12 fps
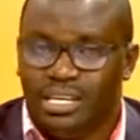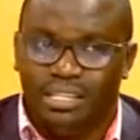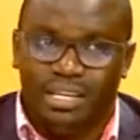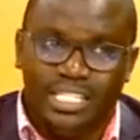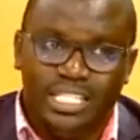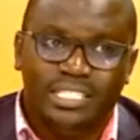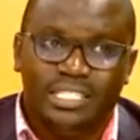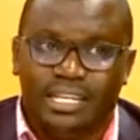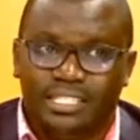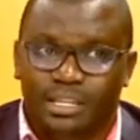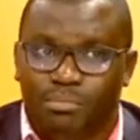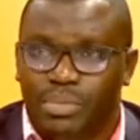The
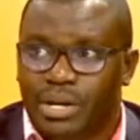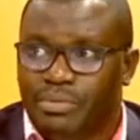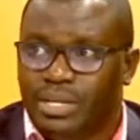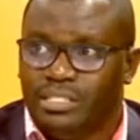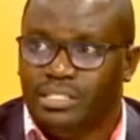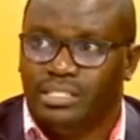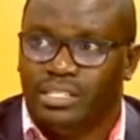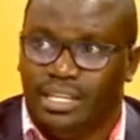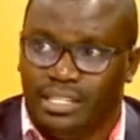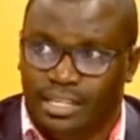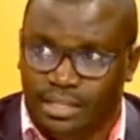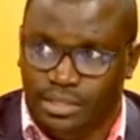teachers, the parents
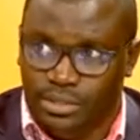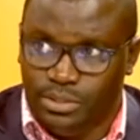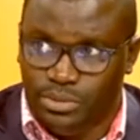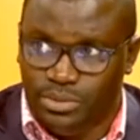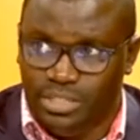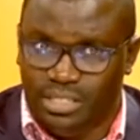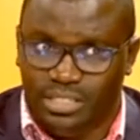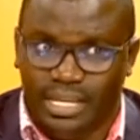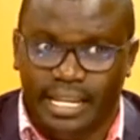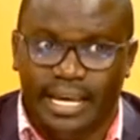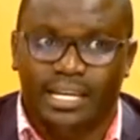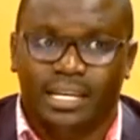and the students
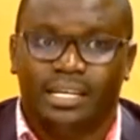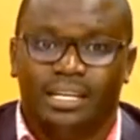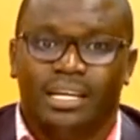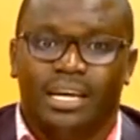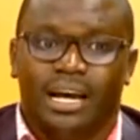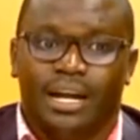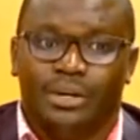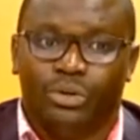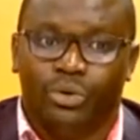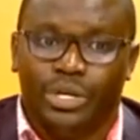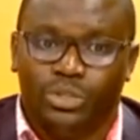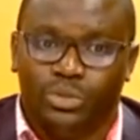alike are
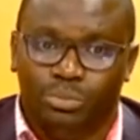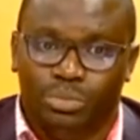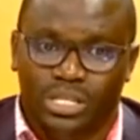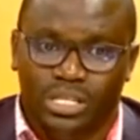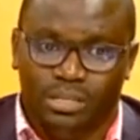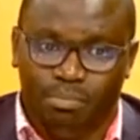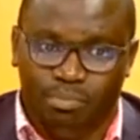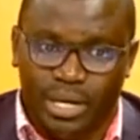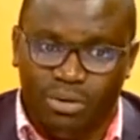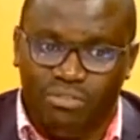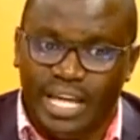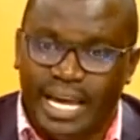going to be
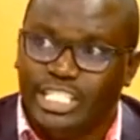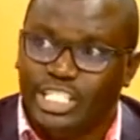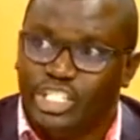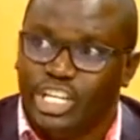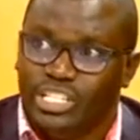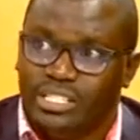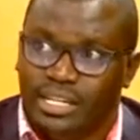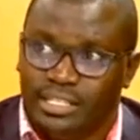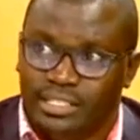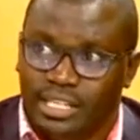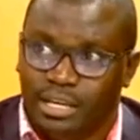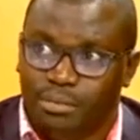part of that change that
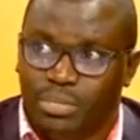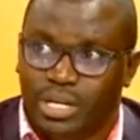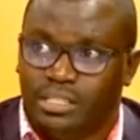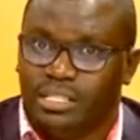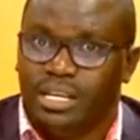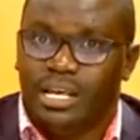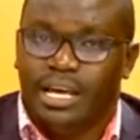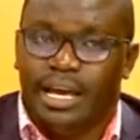is taking place.